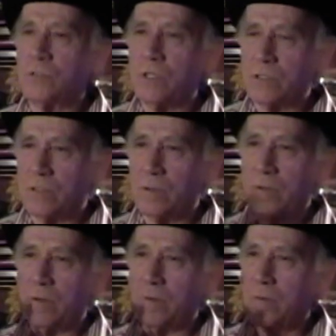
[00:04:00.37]
just
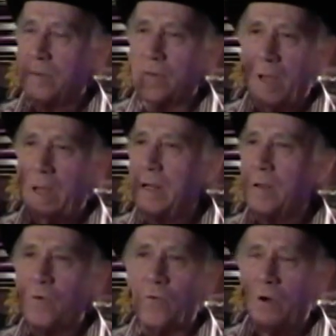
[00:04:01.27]

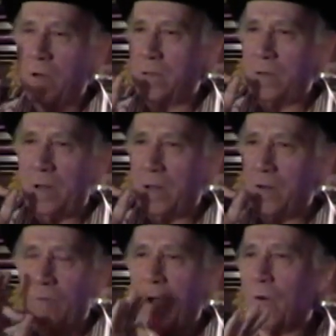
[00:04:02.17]
number one,
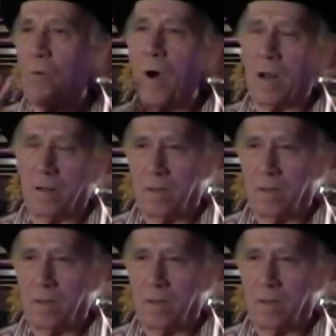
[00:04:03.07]
no matter what.